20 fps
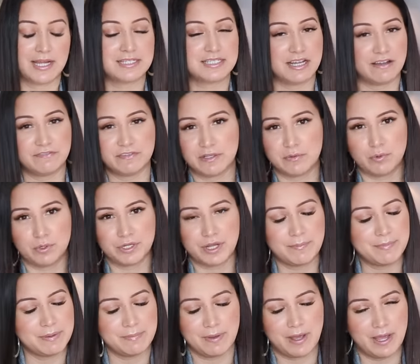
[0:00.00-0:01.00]
I definitely will
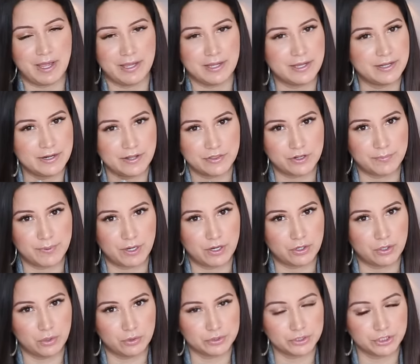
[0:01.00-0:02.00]
not be buying another pair
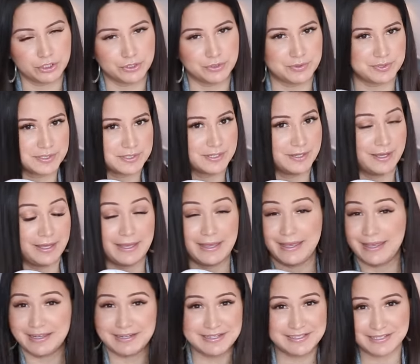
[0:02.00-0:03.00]
of Golden Goose
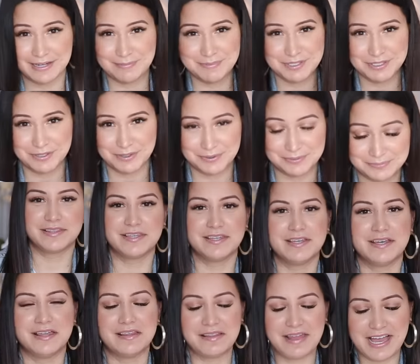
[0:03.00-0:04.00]
anytime soon.
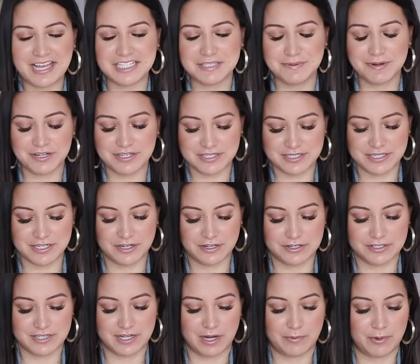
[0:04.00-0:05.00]
The last pair of
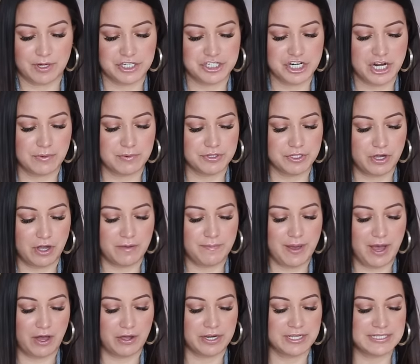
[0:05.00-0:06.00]
sneakers that I want to chat with y'all
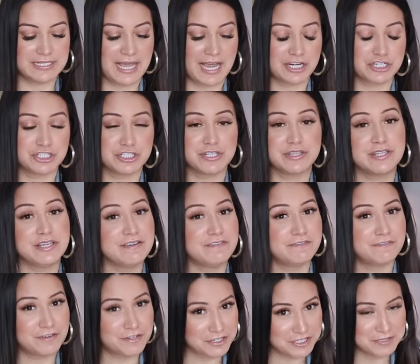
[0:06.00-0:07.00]
about is actually the
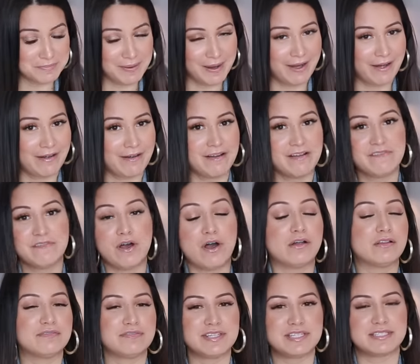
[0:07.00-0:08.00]
first pair of
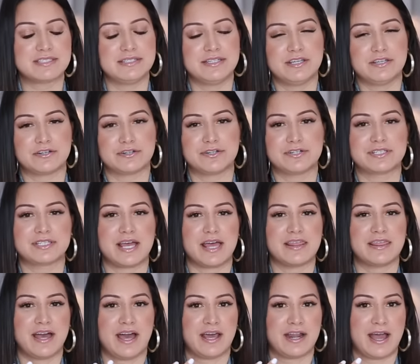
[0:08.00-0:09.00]
all of these sneakers
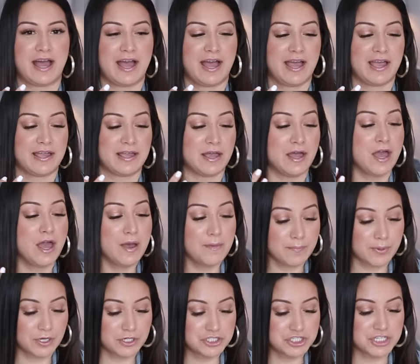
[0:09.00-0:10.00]
that I
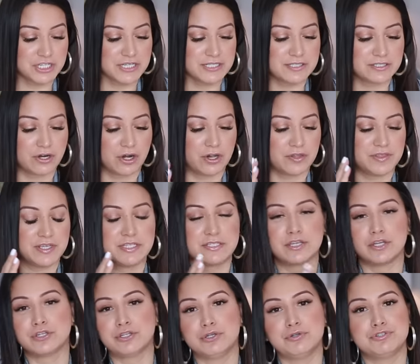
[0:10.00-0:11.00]
purchased, are these
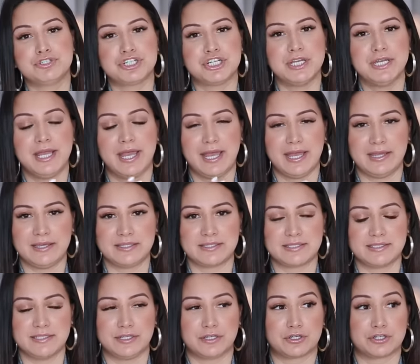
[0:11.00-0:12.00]
Gucci Ace
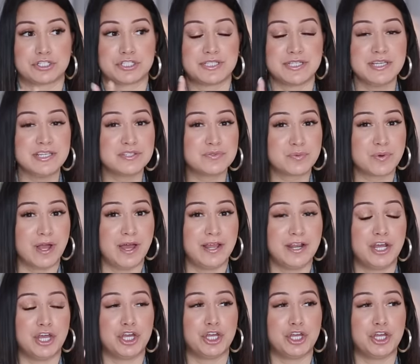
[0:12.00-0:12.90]
sneakers. These run